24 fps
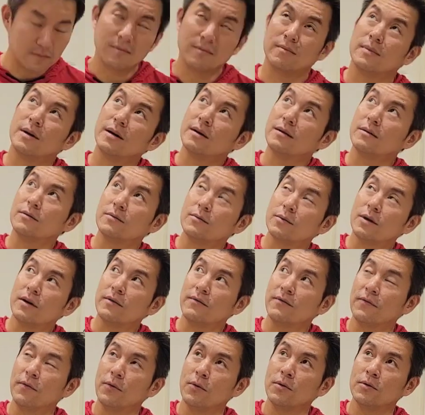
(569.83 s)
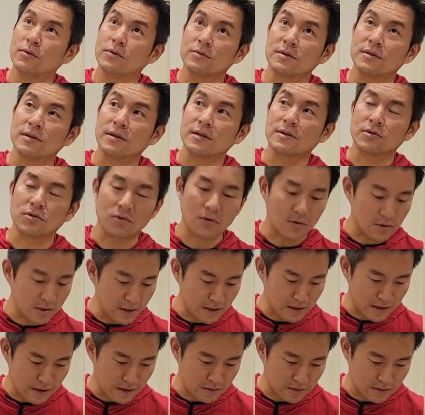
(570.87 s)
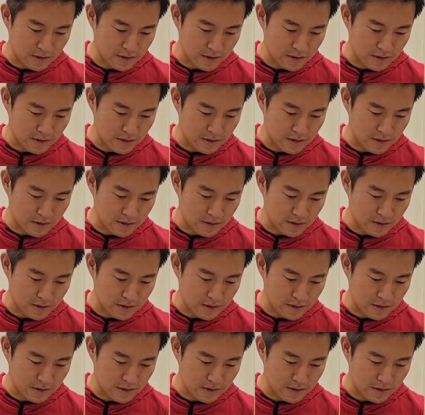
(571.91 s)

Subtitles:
about what, 4 to 6:30 now.